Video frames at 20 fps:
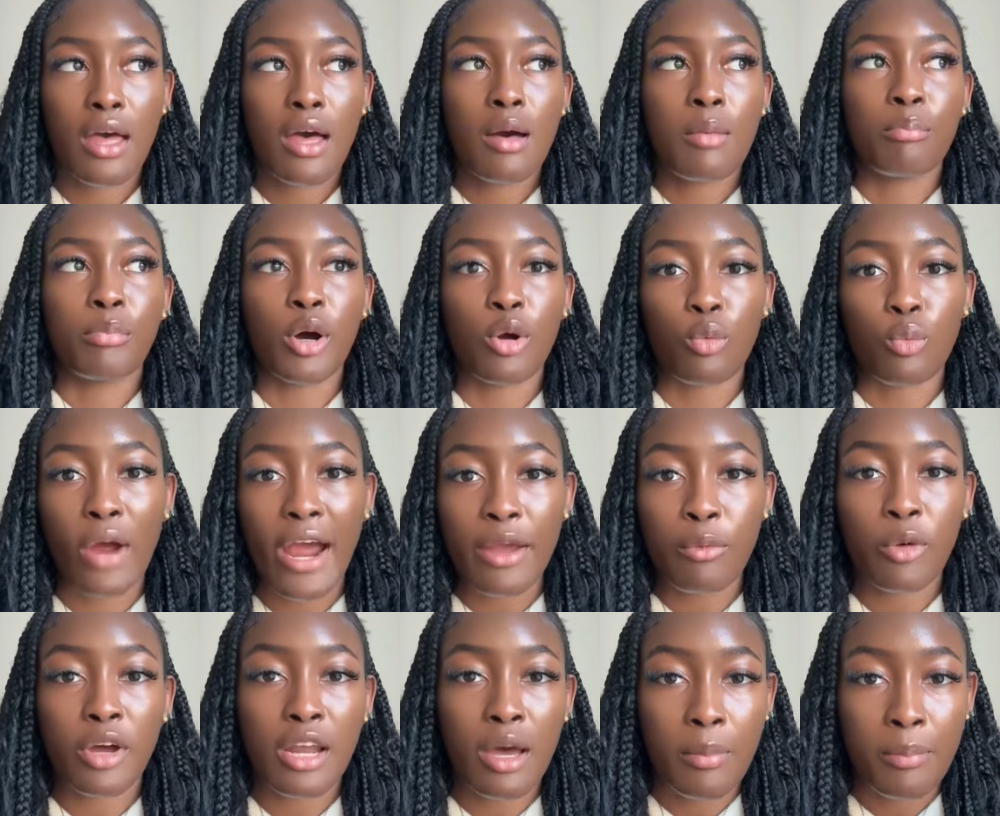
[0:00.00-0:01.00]
But right
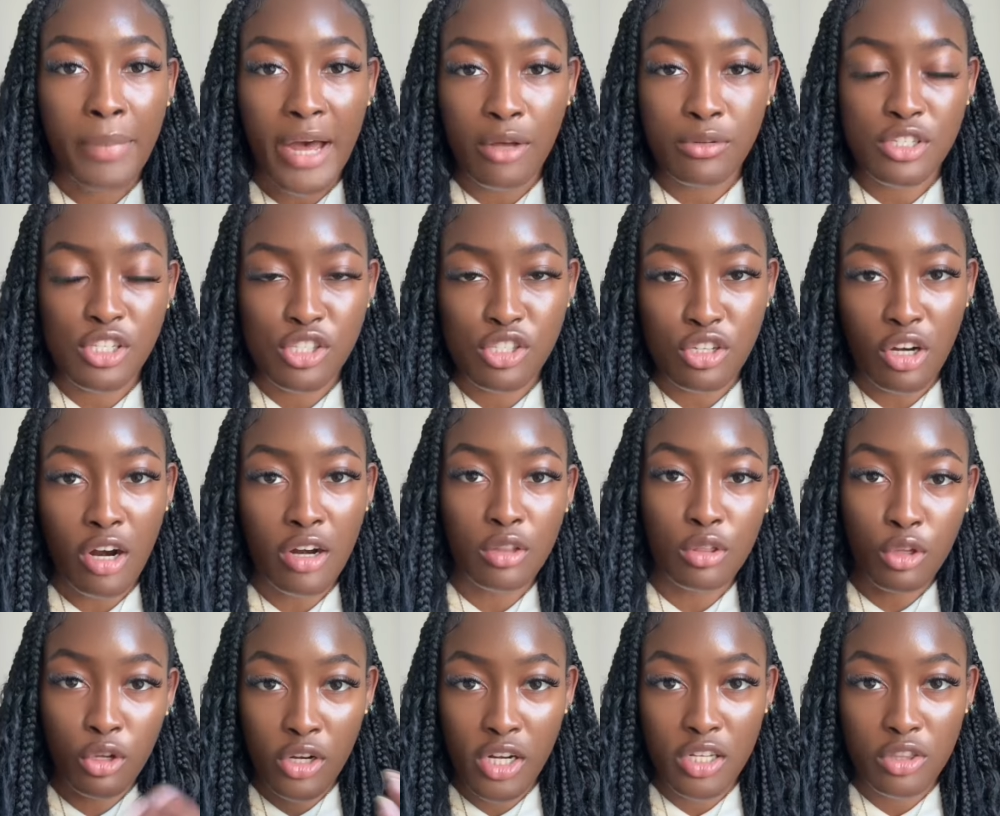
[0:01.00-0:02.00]
when I'm about to start
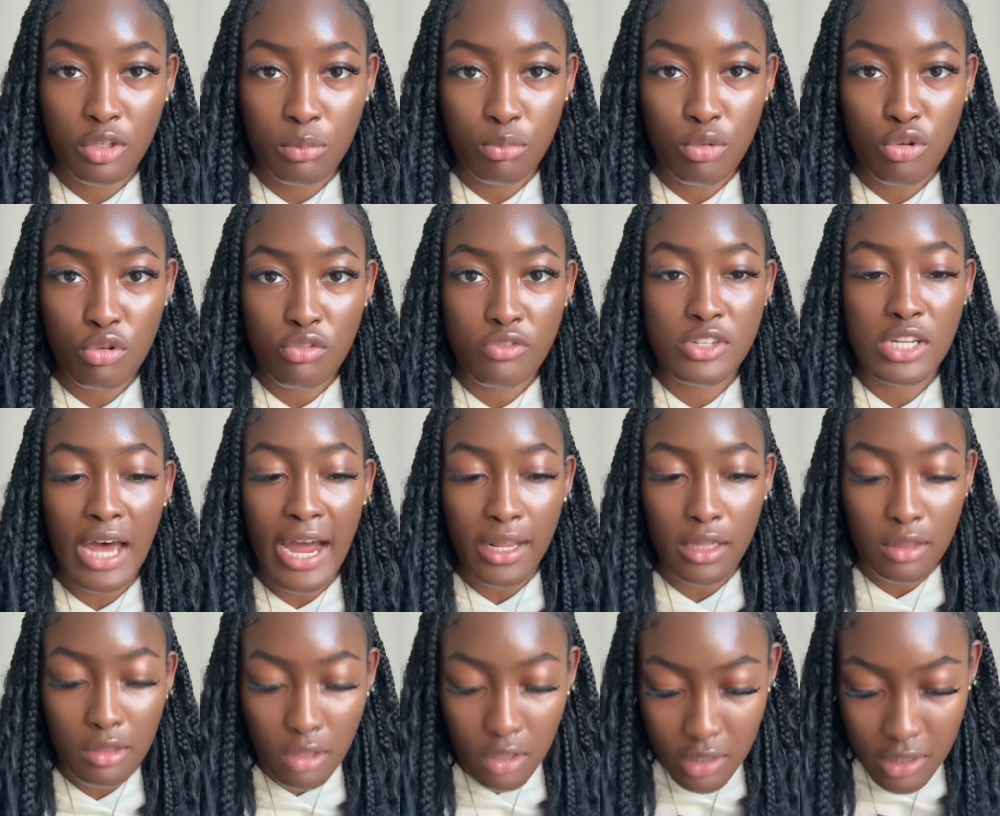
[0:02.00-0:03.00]
learning the moves, I
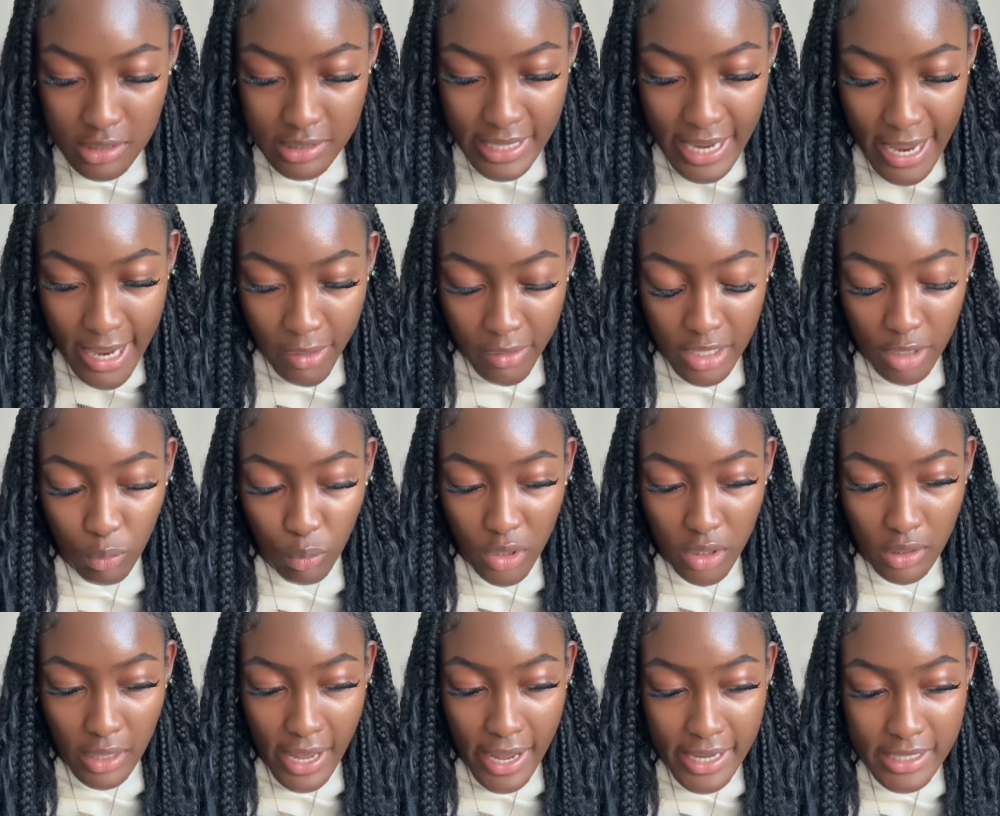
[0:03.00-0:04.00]
look down and
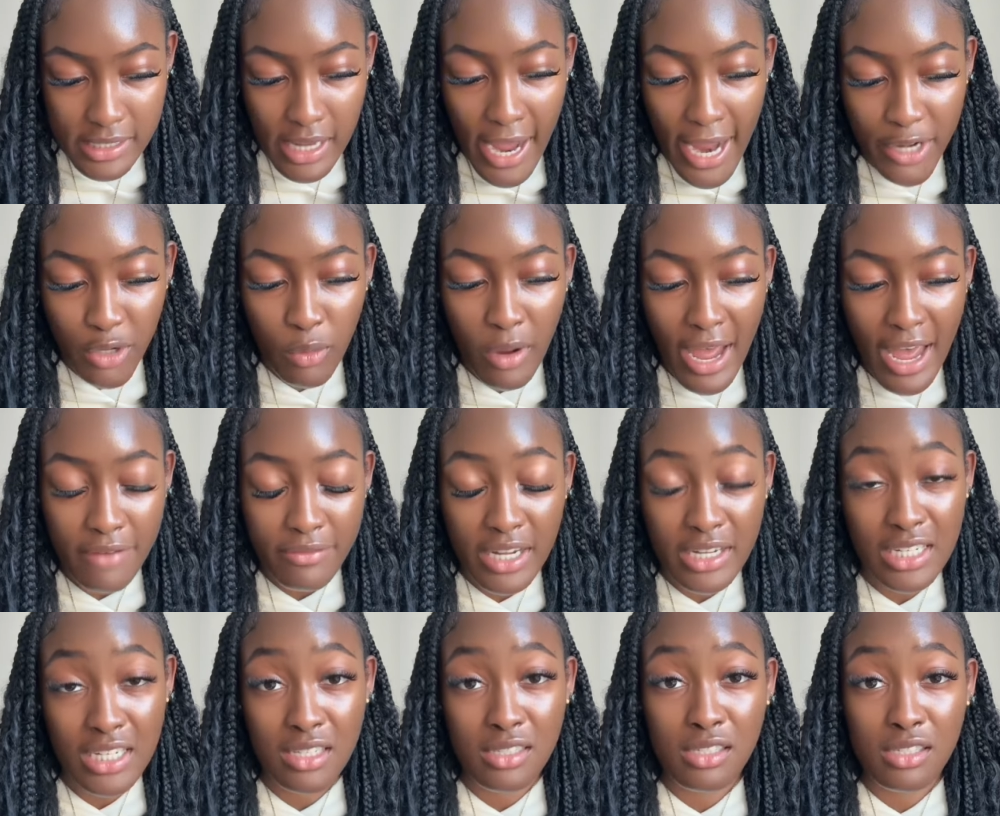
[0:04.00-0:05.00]
realize I don't have
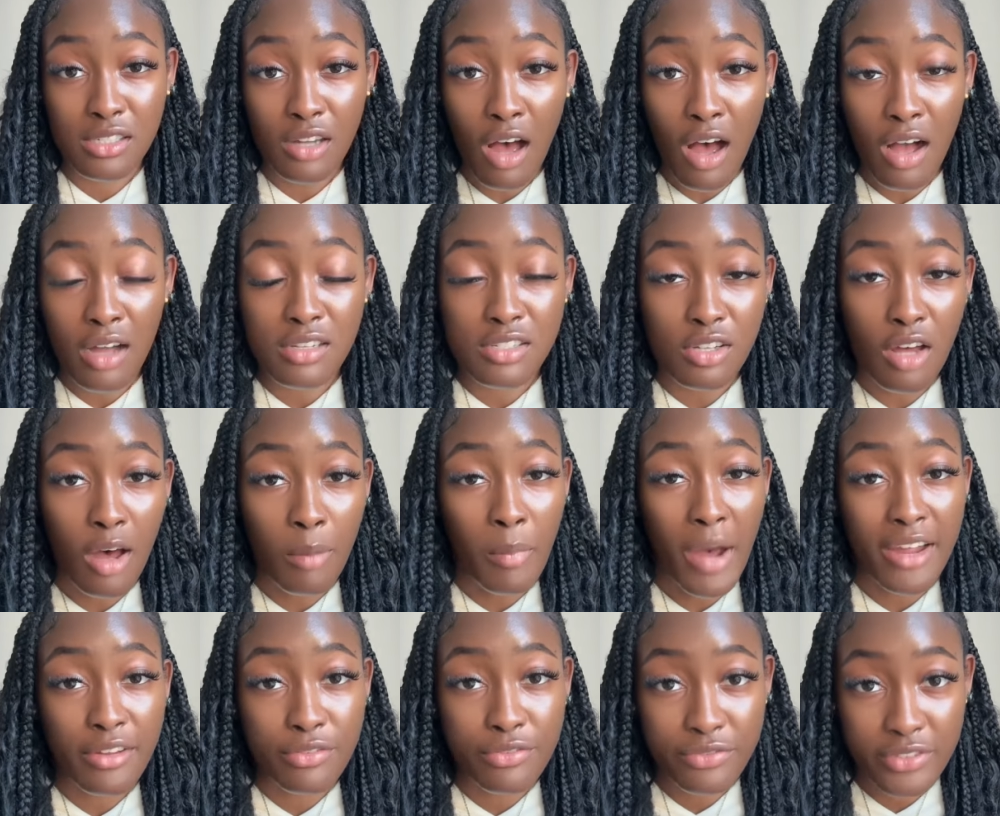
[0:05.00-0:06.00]
any socks on
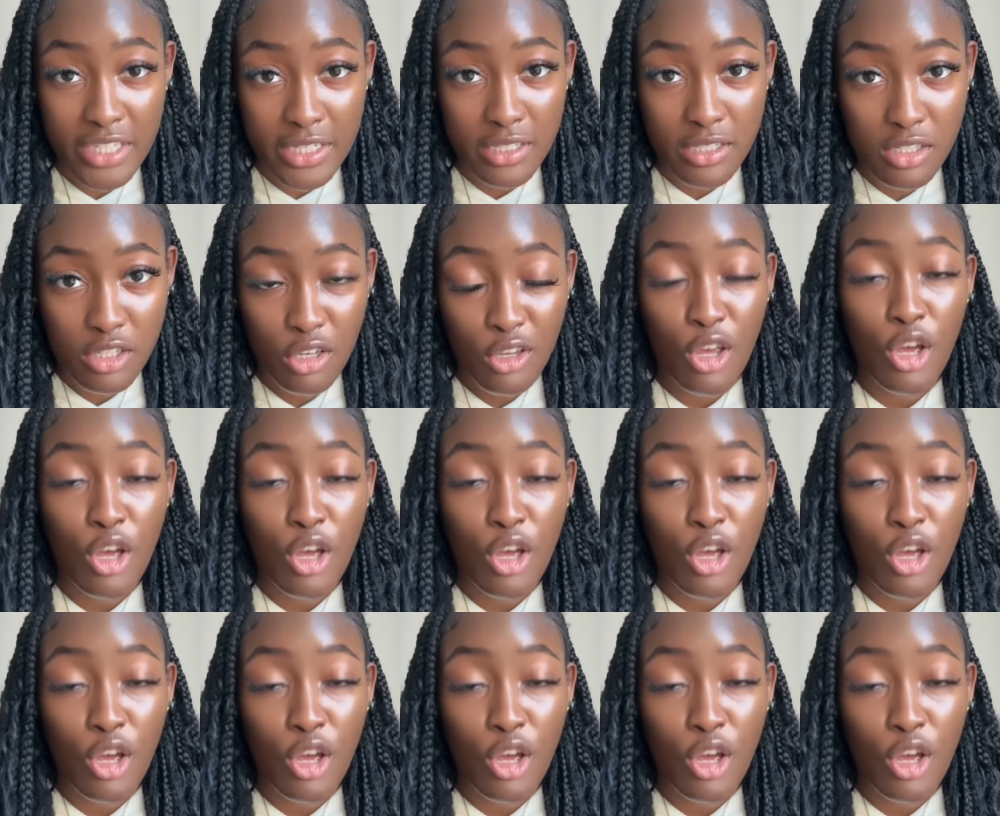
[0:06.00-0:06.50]
my feet.